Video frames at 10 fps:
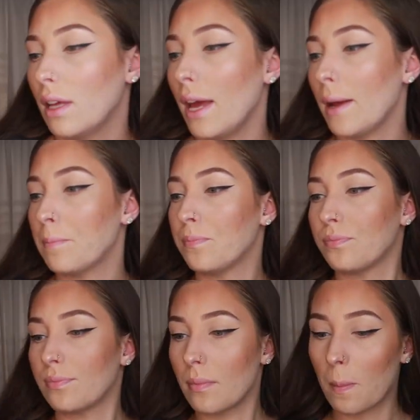Okay.
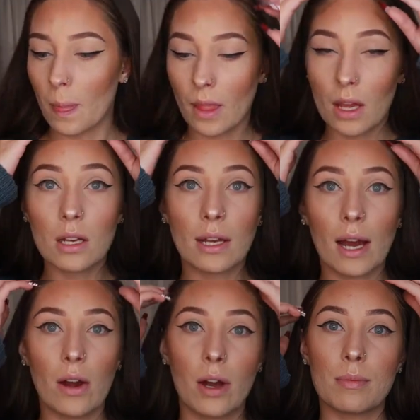
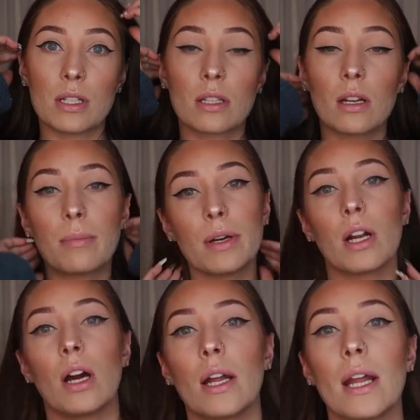Now I'm just going to put
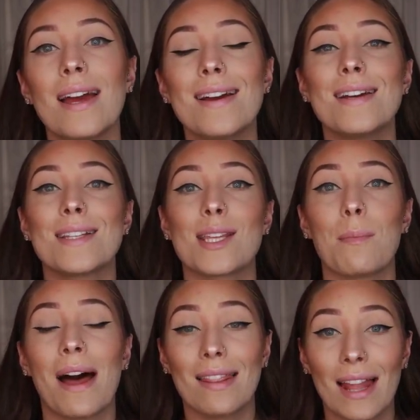on
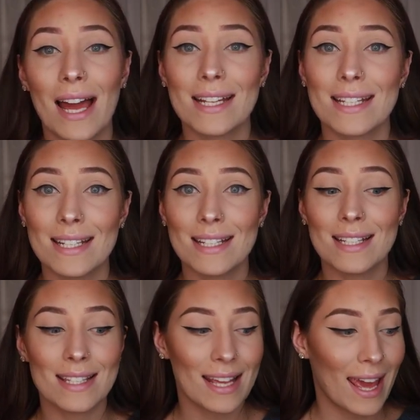some
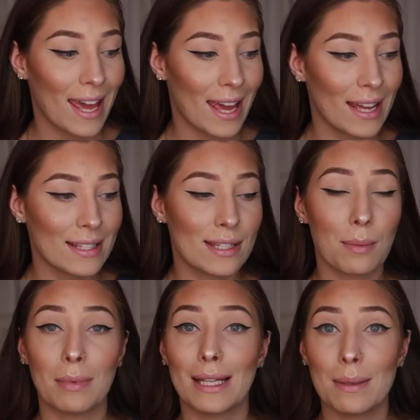lashes and
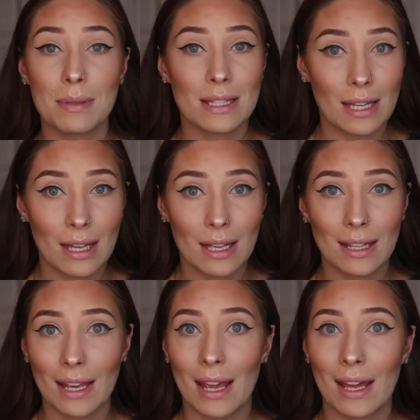some
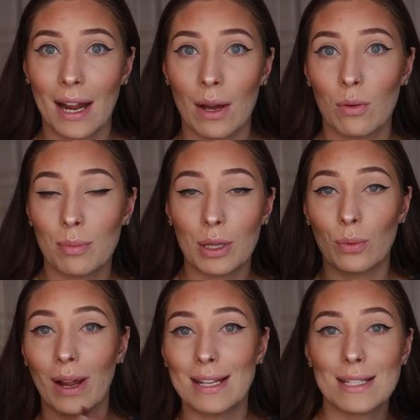lipstick, and I will be
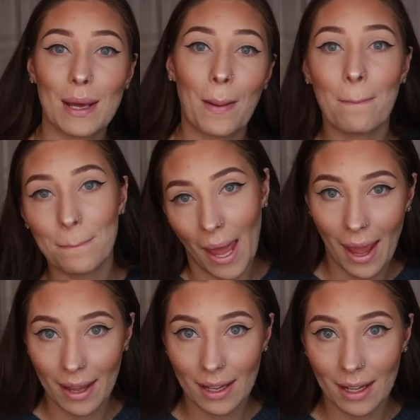right
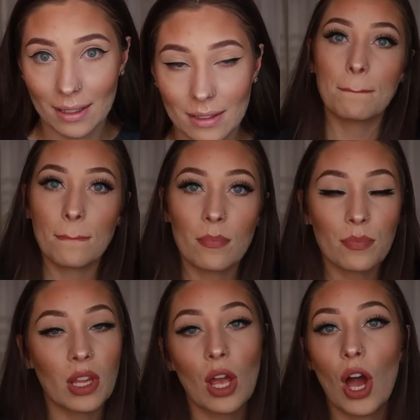back.
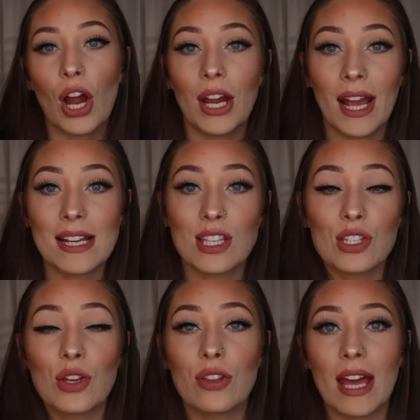Alright guys,
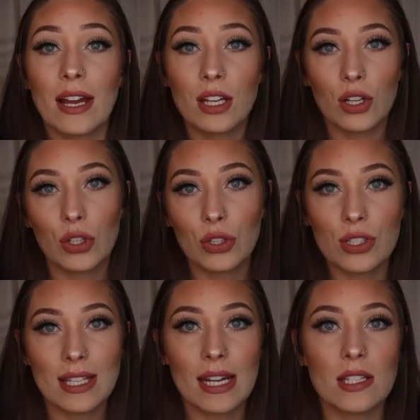so that
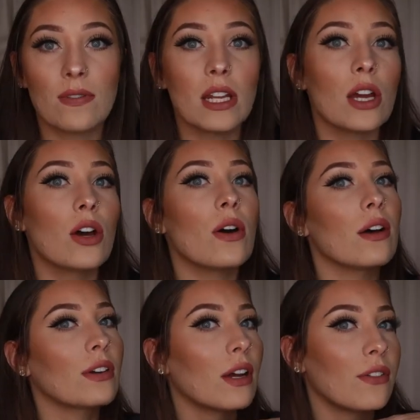concludes today's video
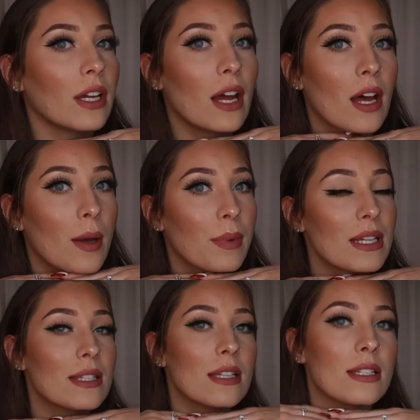of covering up
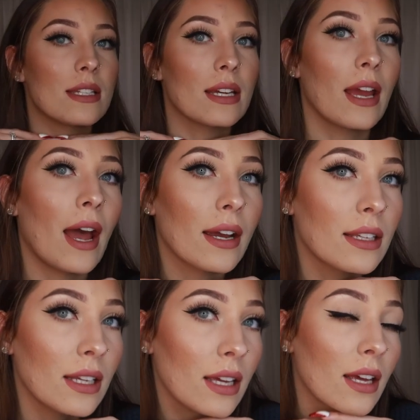cystic
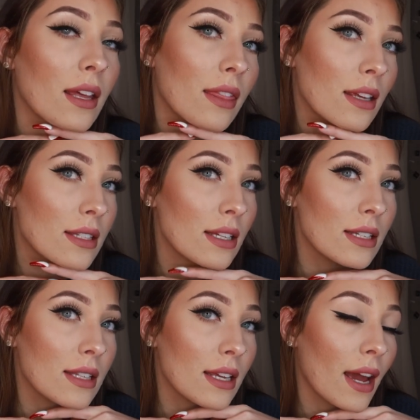acne. This
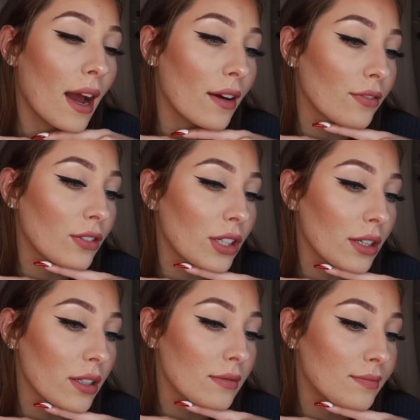is the
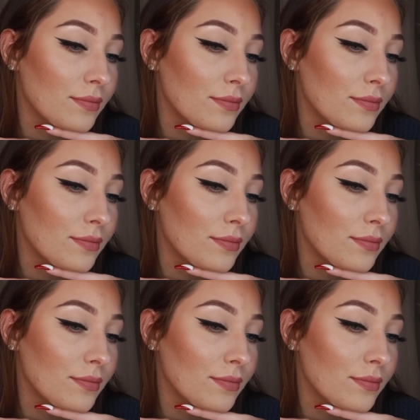after.